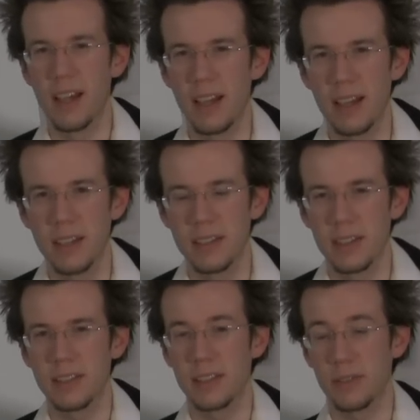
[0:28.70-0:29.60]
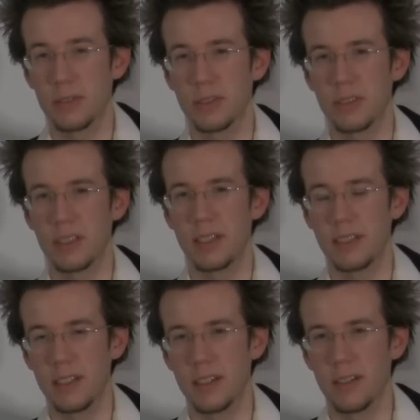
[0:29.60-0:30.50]
and the difference
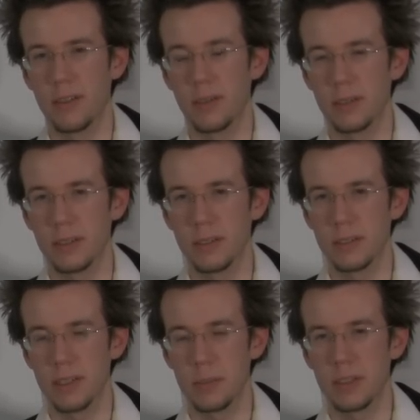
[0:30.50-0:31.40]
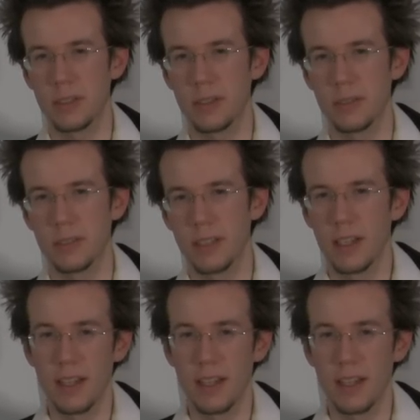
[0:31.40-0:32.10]
between, whole tones, semitones,